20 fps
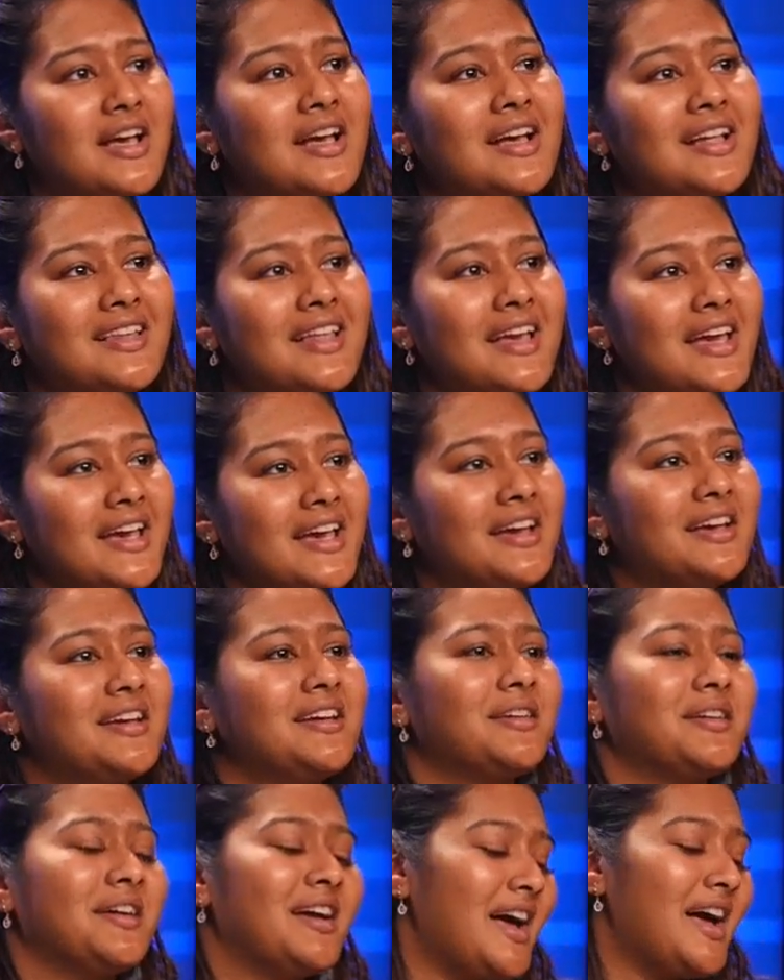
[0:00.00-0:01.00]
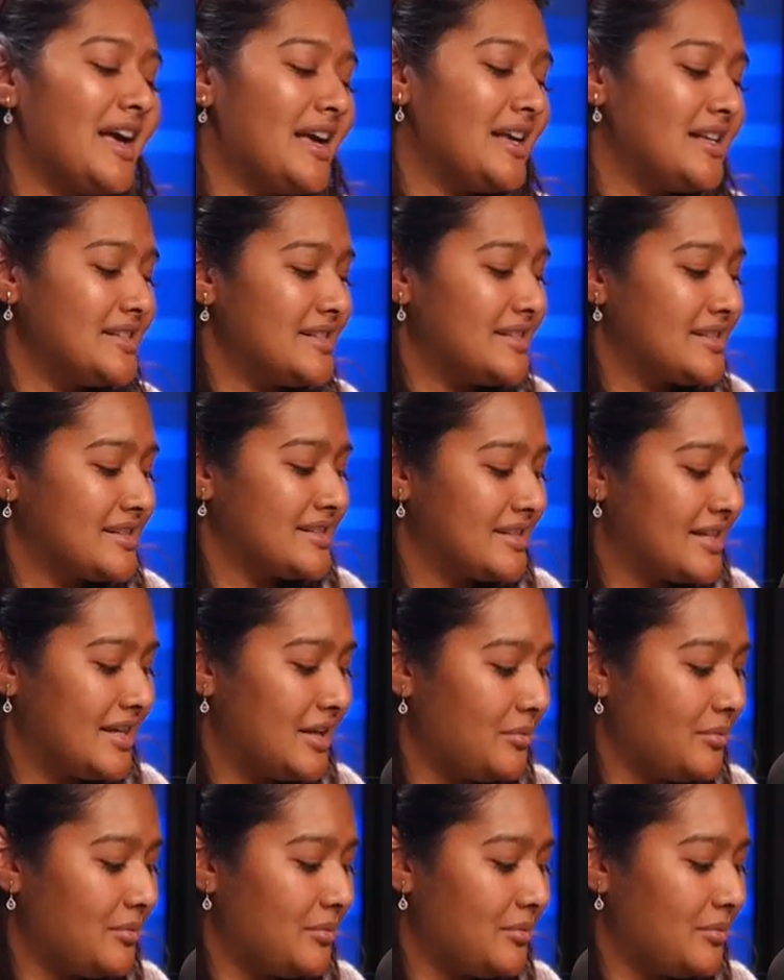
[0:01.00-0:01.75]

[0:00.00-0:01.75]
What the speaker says: Like, guys, can